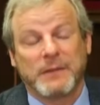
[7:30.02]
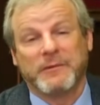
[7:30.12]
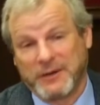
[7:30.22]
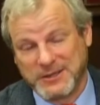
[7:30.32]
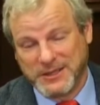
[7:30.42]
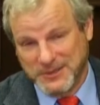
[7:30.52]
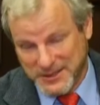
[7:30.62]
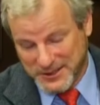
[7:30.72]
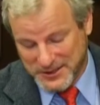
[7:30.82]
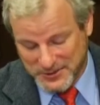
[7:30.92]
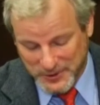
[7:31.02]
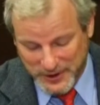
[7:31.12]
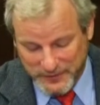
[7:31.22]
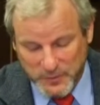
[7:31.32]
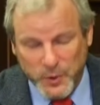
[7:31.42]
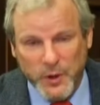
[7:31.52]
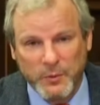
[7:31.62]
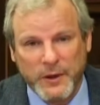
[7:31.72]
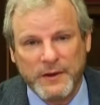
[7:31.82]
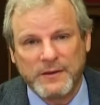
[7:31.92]
of our senior citizens weren't even
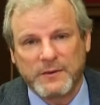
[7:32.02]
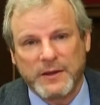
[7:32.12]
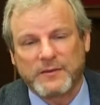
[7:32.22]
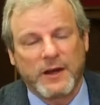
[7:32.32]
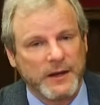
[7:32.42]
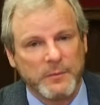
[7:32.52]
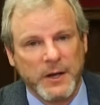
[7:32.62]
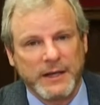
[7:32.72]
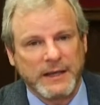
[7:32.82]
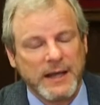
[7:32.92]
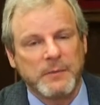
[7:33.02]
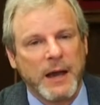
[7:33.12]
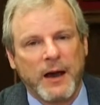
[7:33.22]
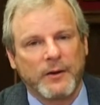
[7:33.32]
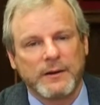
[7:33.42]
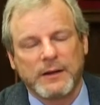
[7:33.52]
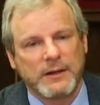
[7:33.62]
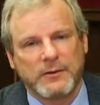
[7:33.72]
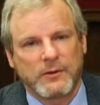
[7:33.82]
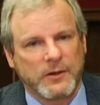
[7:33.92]
born when this kind of money came out
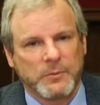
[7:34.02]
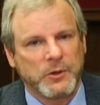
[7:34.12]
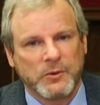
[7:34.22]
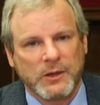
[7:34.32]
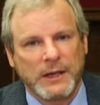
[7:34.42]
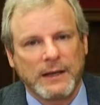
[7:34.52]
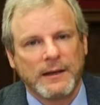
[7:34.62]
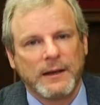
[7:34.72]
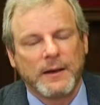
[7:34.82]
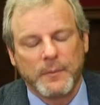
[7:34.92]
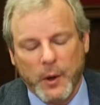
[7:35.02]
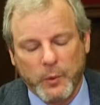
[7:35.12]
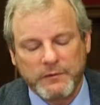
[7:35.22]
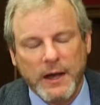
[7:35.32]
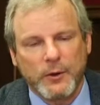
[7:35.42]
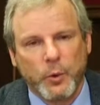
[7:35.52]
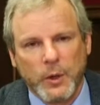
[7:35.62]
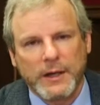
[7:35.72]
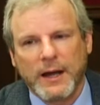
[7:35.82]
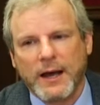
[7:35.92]
into the community. But we've got to
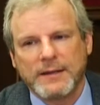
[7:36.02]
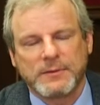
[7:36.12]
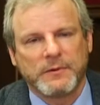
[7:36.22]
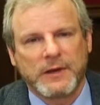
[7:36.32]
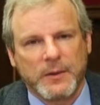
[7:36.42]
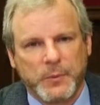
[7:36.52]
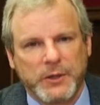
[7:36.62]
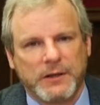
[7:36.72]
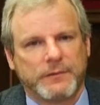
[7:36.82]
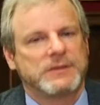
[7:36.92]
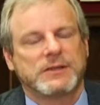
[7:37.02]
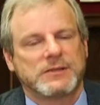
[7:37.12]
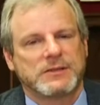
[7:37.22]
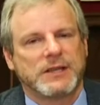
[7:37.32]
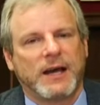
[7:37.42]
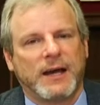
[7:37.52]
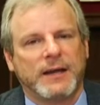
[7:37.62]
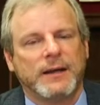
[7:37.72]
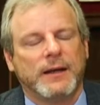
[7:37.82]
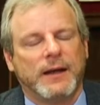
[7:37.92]
organize, and we've got to put differences
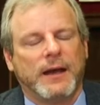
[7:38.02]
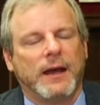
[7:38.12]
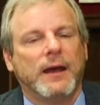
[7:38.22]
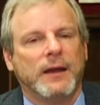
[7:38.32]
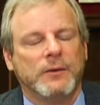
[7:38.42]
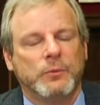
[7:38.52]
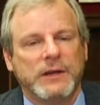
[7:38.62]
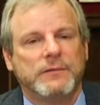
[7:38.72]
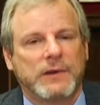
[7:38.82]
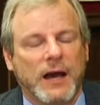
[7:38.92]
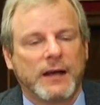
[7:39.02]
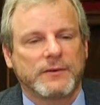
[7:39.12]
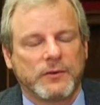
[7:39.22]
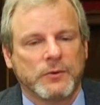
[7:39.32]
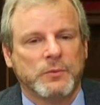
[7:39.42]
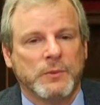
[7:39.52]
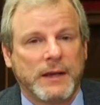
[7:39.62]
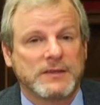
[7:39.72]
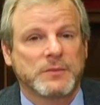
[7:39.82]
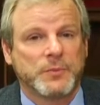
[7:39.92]
aside, and we've got to
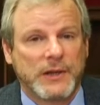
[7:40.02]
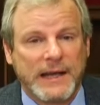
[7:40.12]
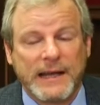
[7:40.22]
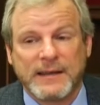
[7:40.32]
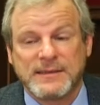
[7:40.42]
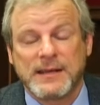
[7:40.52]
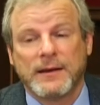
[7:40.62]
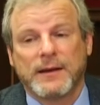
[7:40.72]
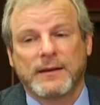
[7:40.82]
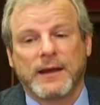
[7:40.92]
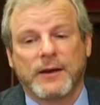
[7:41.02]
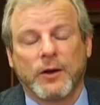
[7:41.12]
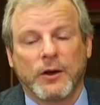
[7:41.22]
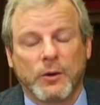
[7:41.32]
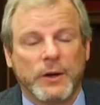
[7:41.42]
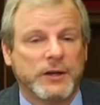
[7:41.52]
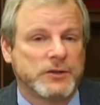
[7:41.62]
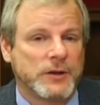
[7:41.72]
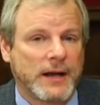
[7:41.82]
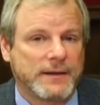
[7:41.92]
make some plans that are going to
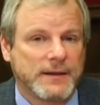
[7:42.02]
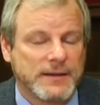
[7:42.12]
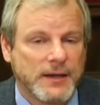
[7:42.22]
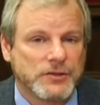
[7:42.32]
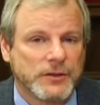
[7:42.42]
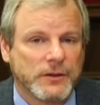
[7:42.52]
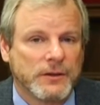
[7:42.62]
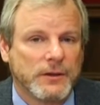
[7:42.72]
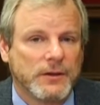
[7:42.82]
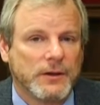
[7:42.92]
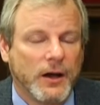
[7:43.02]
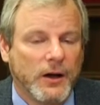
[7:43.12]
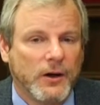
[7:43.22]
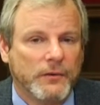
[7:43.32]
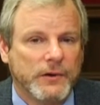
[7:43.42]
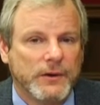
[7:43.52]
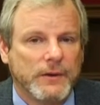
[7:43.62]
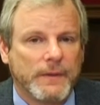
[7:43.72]
attract the attention of